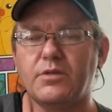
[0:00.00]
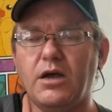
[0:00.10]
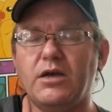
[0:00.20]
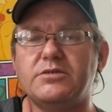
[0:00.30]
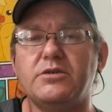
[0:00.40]

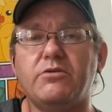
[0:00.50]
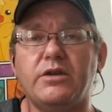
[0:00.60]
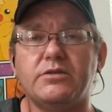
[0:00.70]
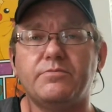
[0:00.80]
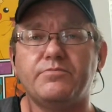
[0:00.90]

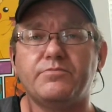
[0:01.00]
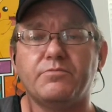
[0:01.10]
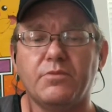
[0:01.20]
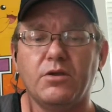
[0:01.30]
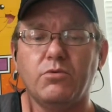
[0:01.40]
Cinderace,
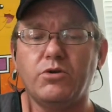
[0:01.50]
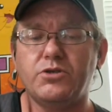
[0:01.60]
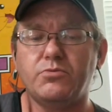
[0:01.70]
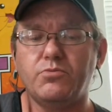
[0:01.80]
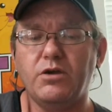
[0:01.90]

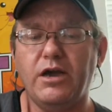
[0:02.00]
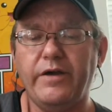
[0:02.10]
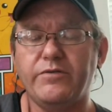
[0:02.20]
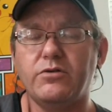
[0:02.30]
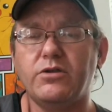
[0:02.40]
which
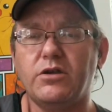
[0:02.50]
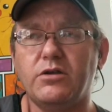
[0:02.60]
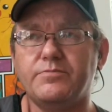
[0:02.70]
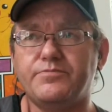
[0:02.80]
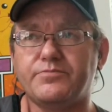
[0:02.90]
after
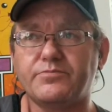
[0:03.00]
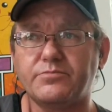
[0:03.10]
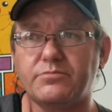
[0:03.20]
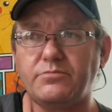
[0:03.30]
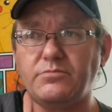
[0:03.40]
the
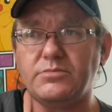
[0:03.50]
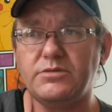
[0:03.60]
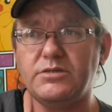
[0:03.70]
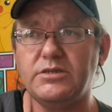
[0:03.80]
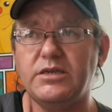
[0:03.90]

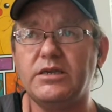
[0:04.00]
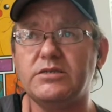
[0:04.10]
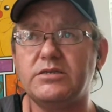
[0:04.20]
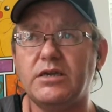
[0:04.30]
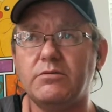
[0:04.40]

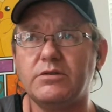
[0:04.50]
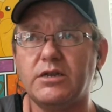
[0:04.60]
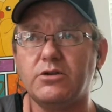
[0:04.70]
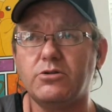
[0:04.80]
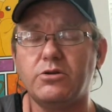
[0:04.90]
DLC that
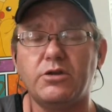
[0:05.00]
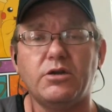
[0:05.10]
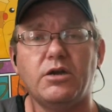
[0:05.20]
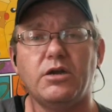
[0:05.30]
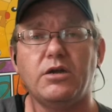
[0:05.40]

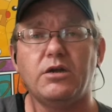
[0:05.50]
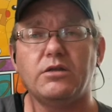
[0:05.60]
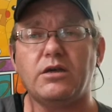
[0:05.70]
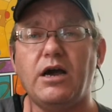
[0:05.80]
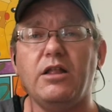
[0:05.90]
included
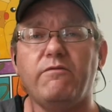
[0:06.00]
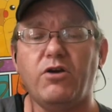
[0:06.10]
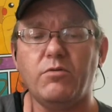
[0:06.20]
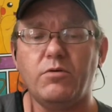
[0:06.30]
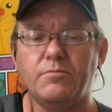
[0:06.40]
the Isle of
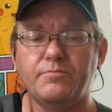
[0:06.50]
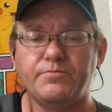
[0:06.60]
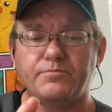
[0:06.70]
Armor,